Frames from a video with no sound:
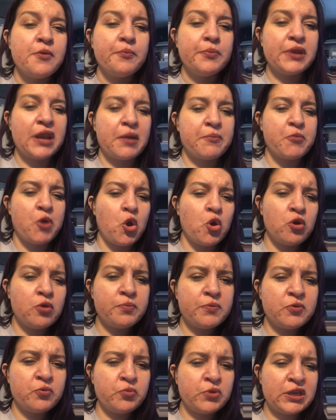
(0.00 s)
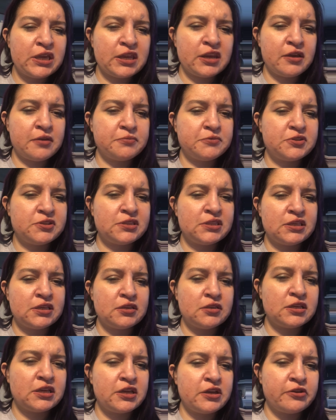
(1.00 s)
But I'm hoping we get up to
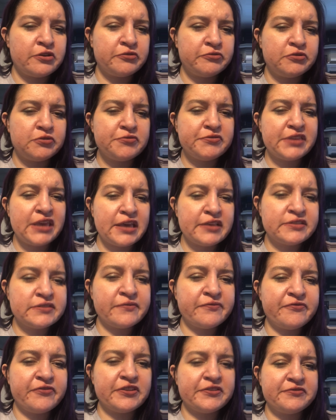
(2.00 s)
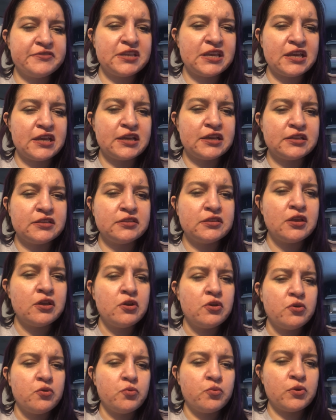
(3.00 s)
the year 2015
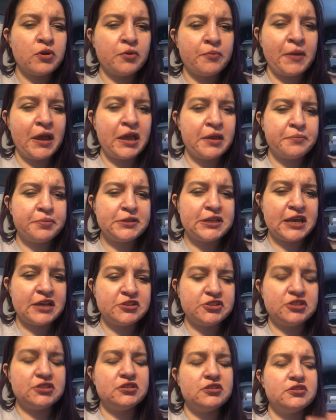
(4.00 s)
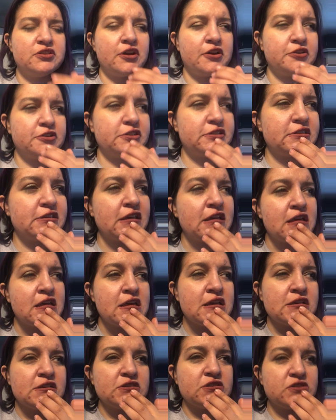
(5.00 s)
where my amputation starts.
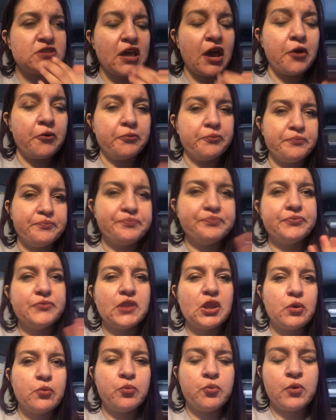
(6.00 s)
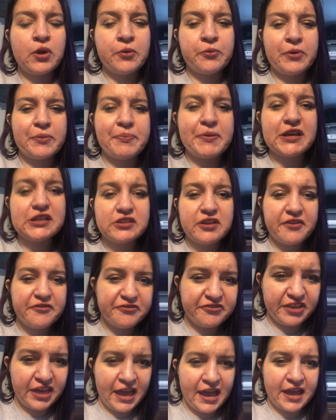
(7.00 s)
So, where we picked
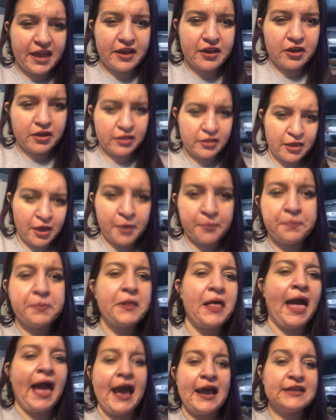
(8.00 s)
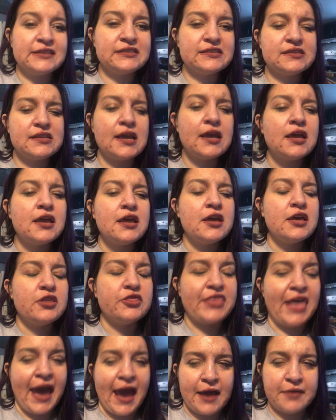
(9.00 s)
off up last,
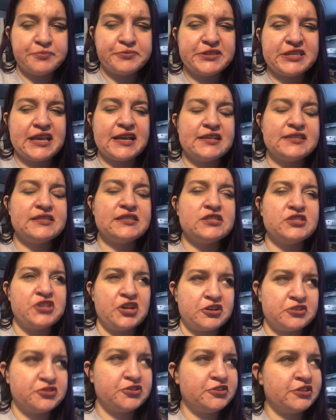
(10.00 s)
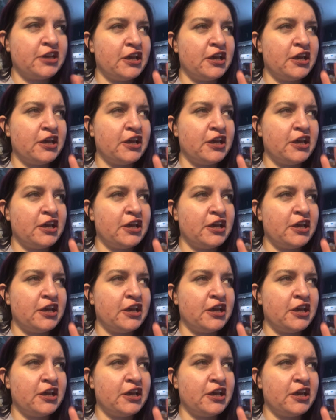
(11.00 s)
the abscesses, Dr.